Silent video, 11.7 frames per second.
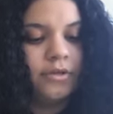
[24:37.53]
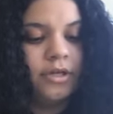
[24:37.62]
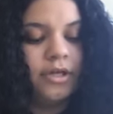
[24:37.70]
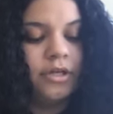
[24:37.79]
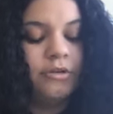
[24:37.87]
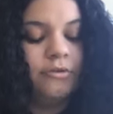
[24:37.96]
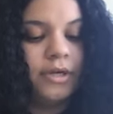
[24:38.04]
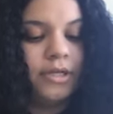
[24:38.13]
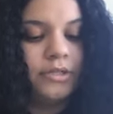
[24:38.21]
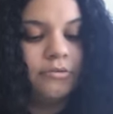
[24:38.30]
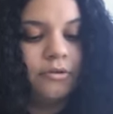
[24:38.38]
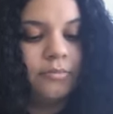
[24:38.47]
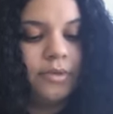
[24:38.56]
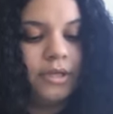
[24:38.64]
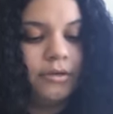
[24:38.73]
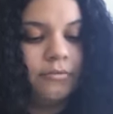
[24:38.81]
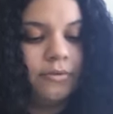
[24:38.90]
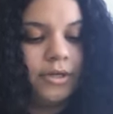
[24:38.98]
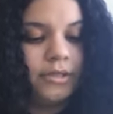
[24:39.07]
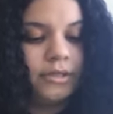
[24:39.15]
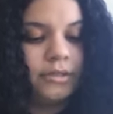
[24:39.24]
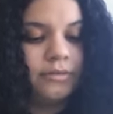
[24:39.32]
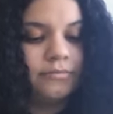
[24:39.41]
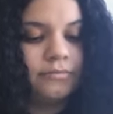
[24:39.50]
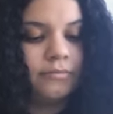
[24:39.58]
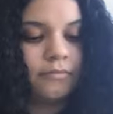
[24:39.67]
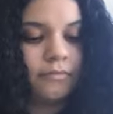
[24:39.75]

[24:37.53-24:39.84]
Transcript: her, erased or be erased.